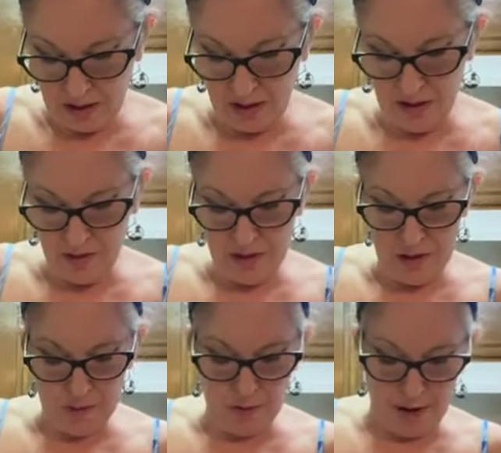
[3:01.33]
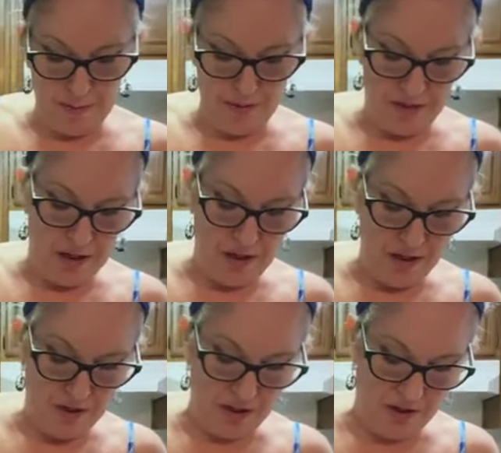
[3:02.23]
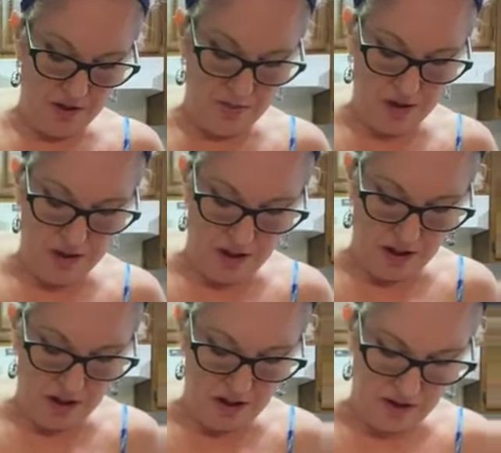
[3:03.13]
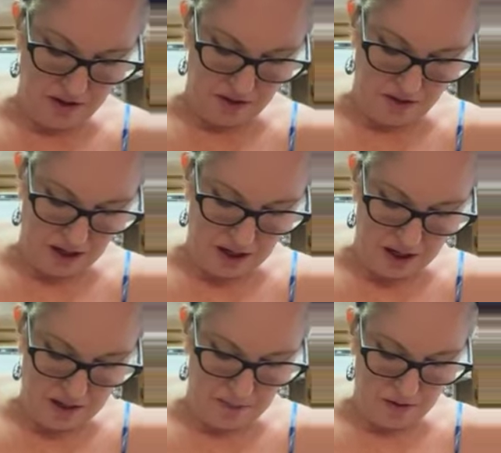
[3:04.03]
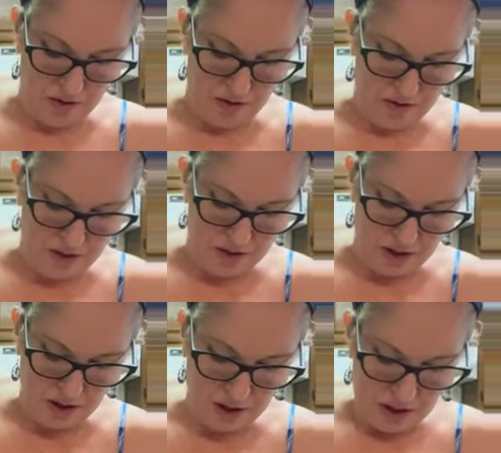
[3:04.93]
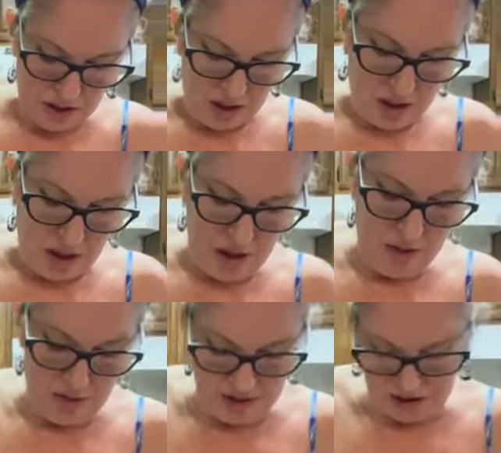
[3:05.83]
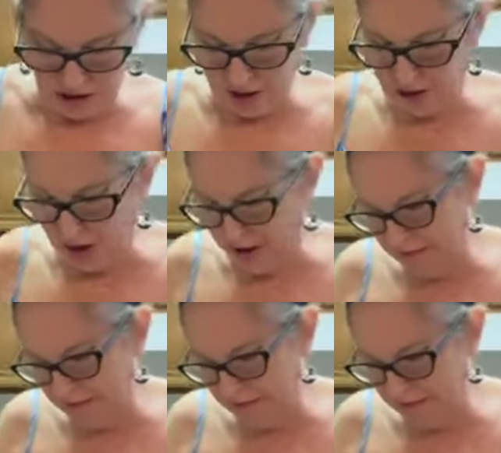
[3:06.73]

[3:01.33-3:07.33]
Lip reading: And I always prep things, like this one needs a little, like any bruise, I always cut